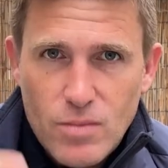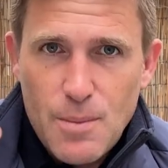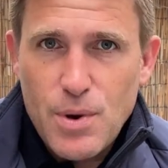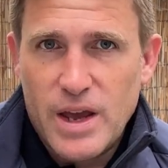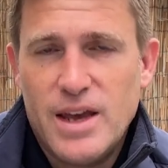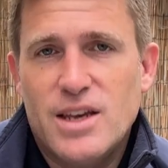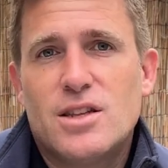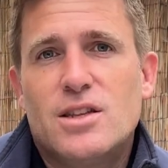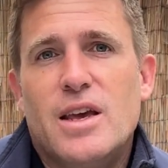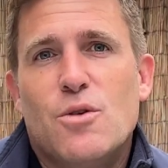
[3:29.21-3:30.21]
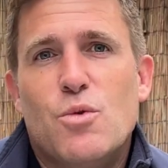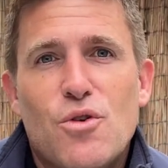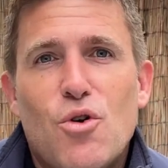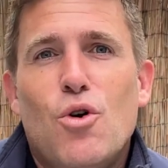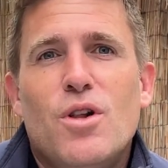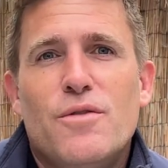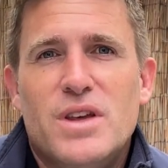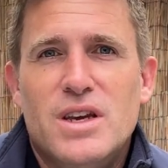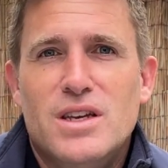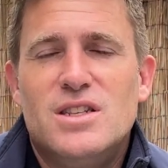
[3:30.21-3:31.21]
But here's the thing, with all of
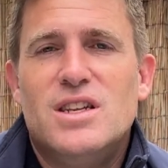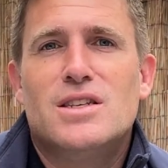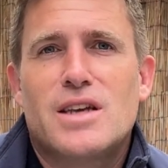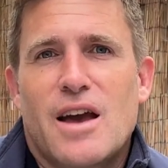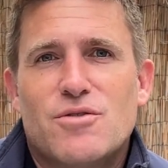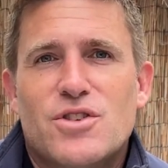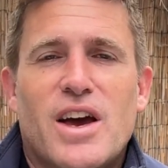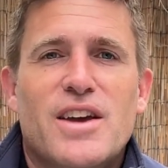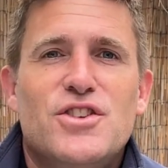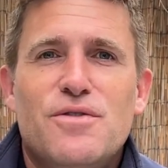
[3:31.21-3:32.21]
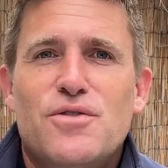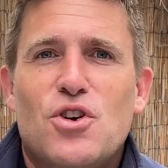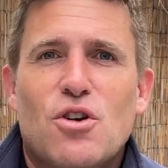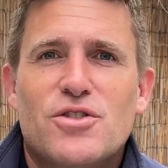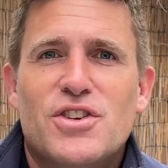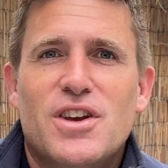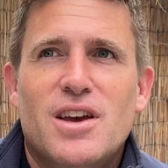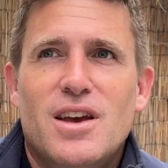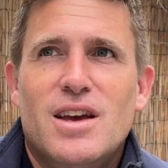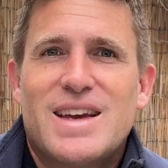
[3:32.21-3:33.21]
these discount sites, you've got to
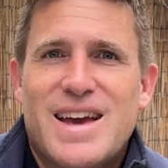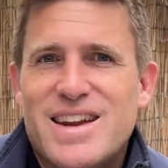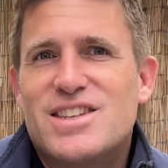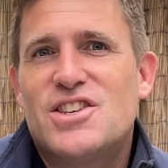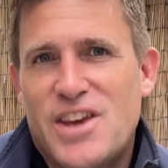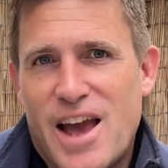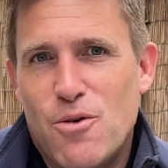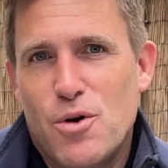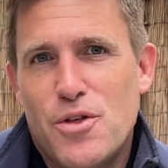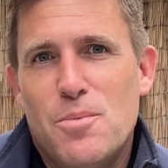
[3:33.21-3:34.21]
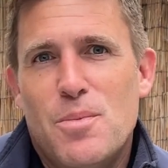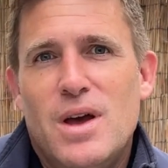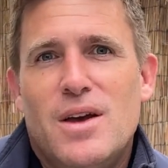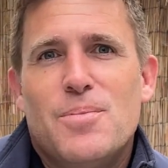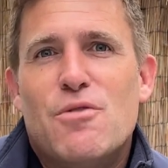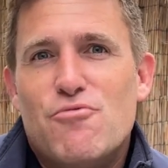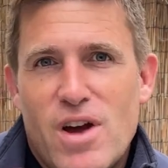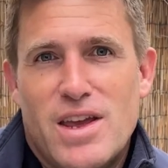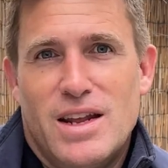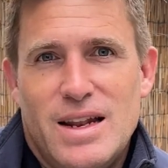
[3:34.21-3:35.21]
kind of scour them
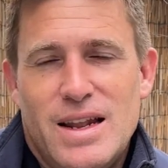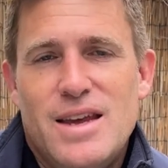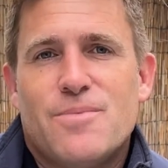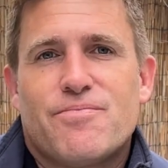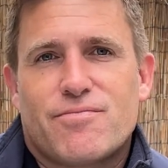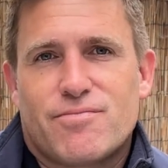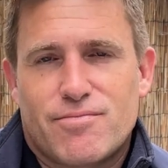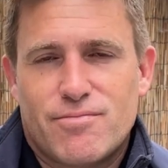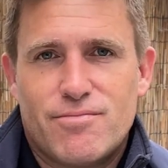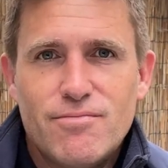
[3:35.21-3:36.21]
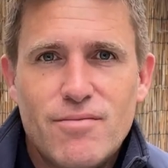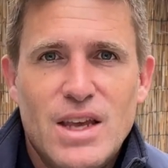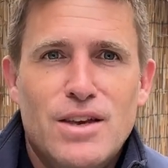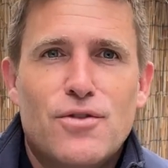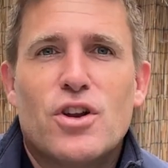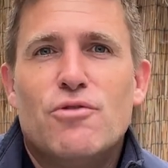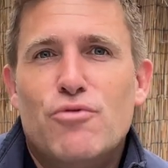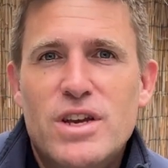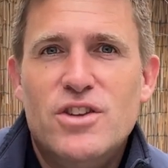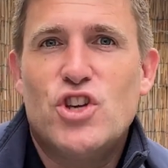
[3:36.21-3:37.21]
regularly. You've got to
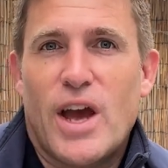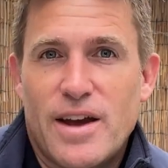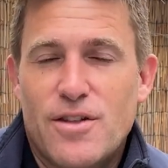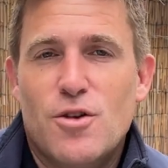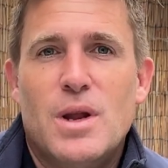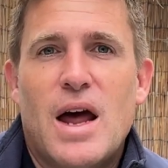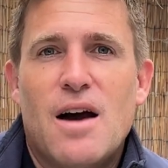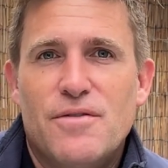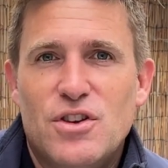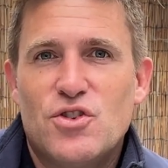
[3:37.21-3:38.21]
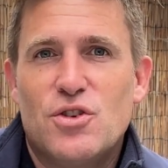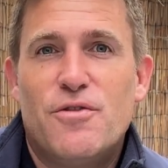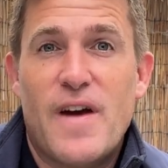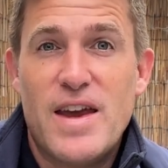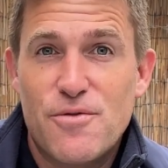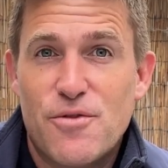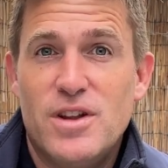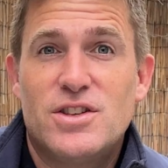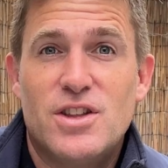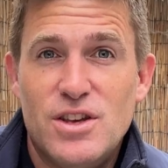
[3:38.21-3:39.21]
recheck them and have your sort of
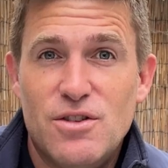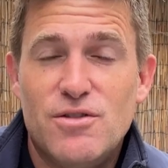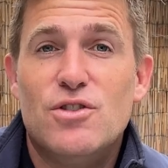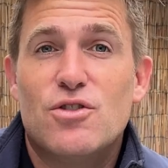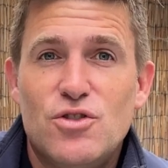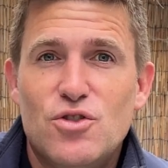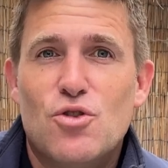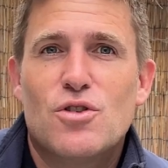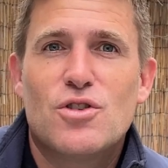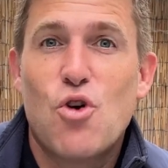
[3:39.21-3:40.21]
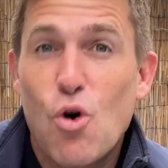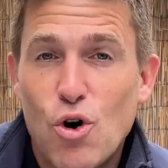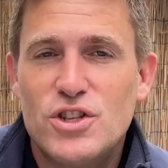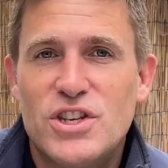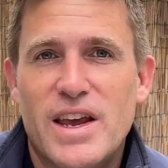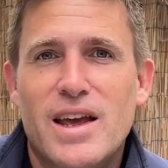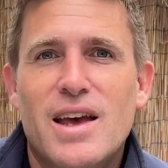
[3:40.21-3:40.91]
favorites that you're courting,